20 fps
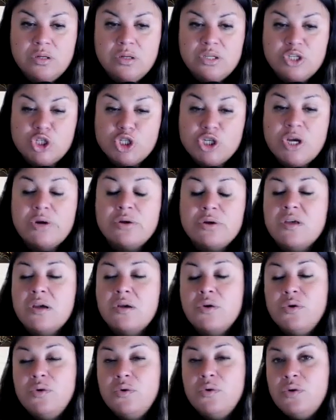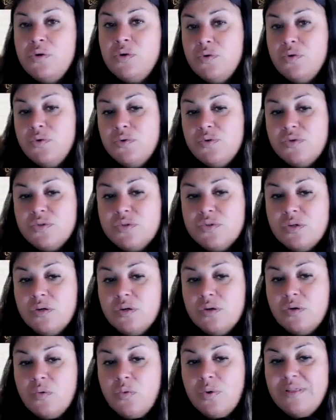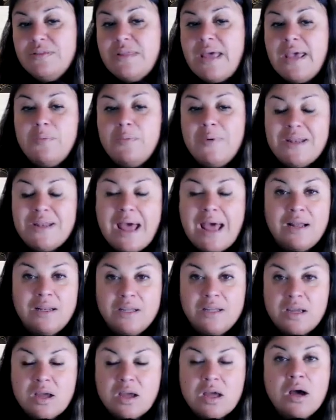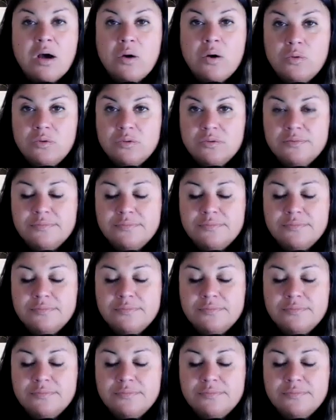share the good news with David Allen Coe.